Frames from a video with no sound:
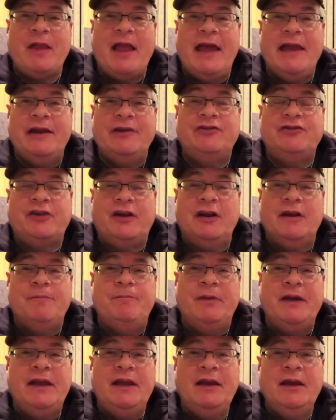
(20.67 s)
And it's going to
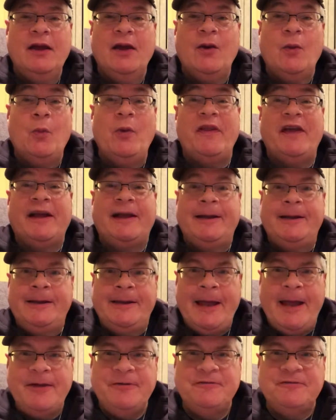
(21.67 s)
be with a
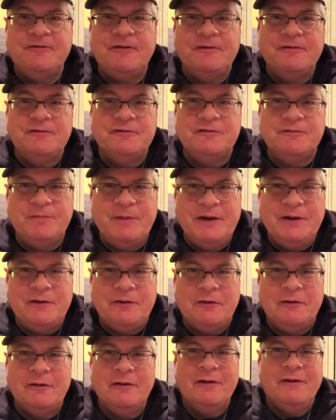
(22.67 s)
guest
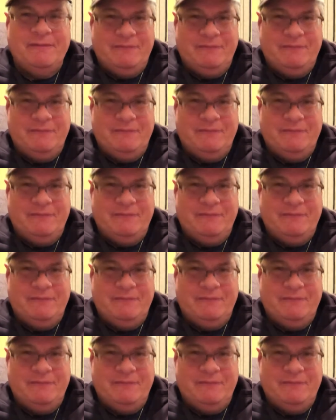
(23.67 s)
speaker.